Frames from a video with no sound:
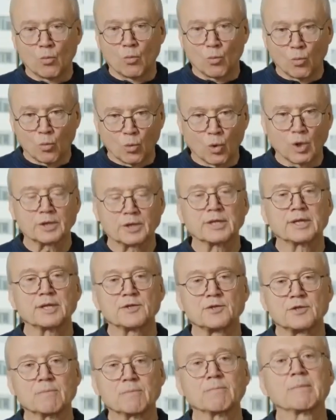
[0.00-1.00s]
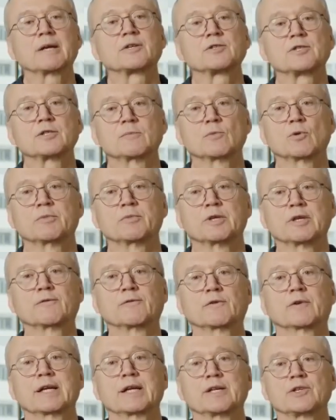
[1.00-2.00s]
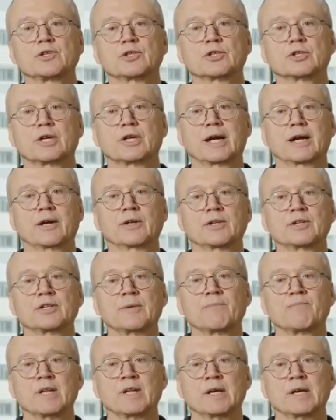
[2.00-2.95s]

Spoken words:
what is the maximum differential current